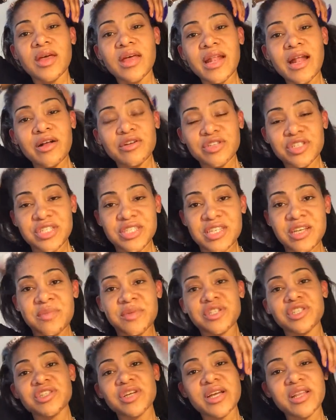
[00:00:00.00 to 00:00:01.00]
And I'll just
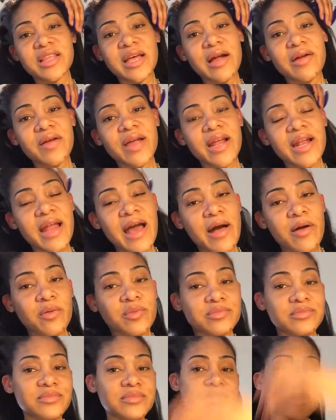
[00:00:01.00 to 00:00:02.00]
demonstrate that right now.